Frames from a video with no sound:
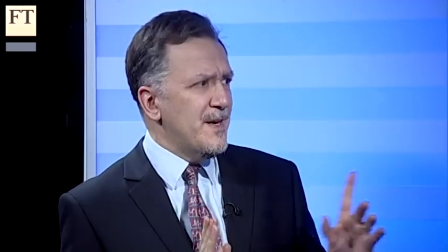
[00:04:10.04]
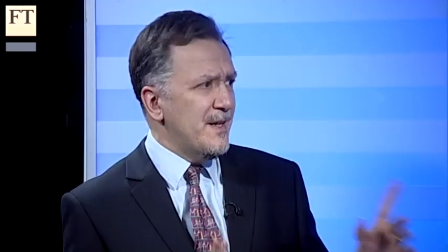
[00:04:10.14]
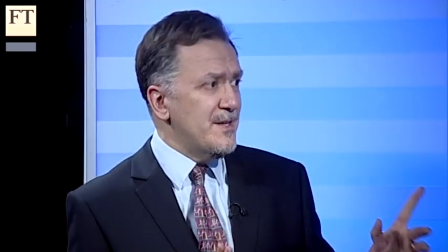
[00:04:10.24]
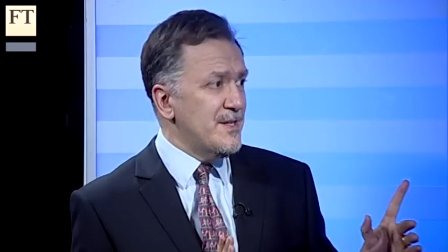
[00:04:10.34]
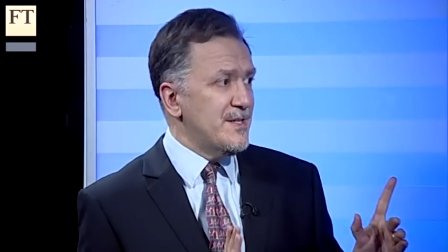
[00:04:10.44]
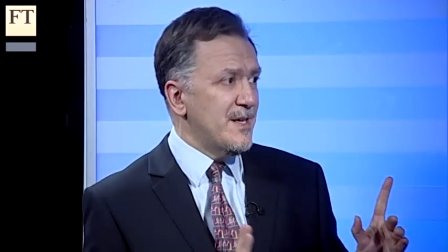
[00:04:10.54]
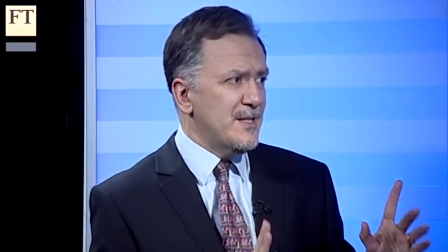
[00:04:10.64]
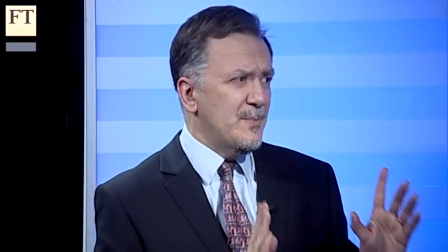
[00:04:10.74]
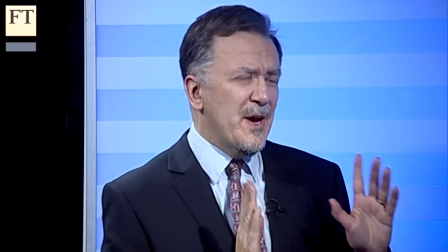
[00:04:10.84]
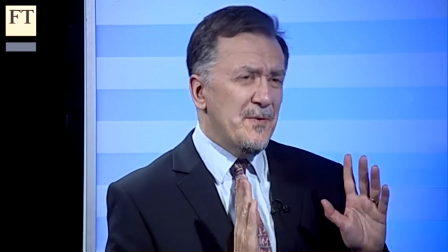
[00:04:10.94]
finally just
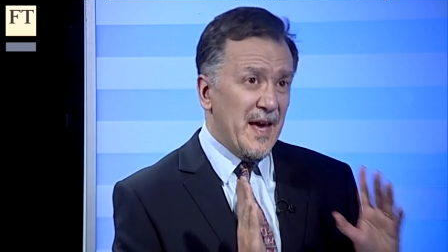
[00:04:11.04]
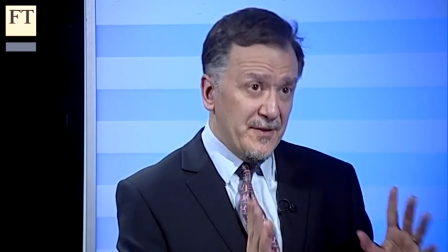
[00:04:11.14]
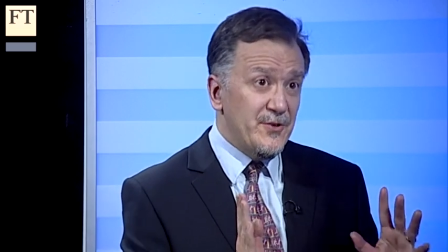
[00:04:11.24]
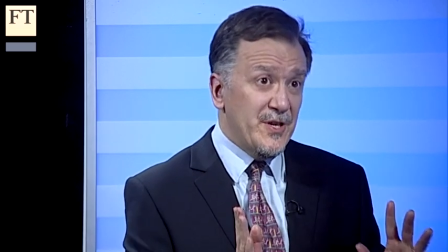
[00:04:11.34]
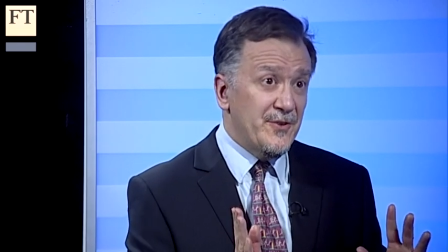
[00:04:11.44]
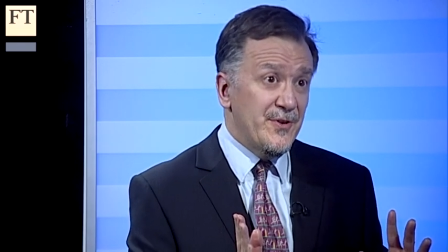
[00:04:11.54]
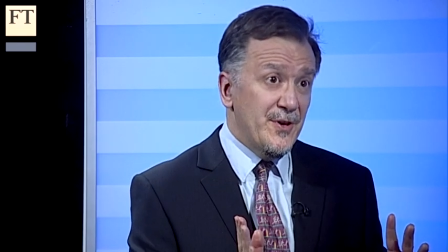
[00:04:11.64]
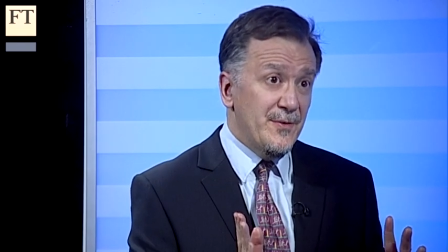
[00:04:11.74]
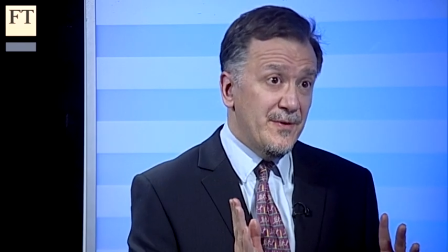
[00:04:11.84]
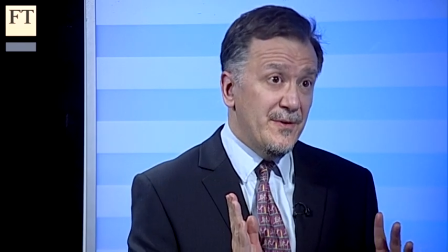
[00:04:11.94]
ask about that trajectory,
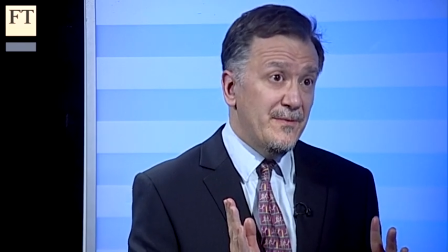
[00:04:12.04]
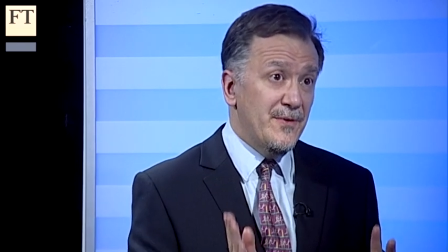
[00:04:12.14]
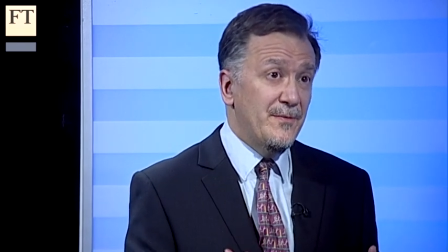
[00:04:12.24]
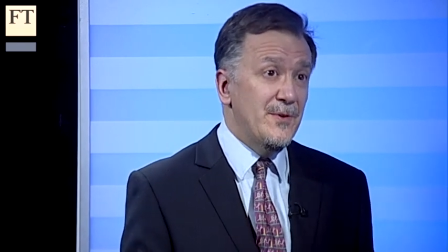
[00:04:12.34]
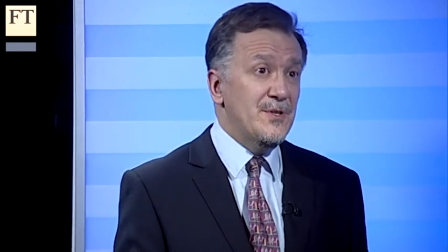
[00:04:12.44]
though, for the for the mm-hmm.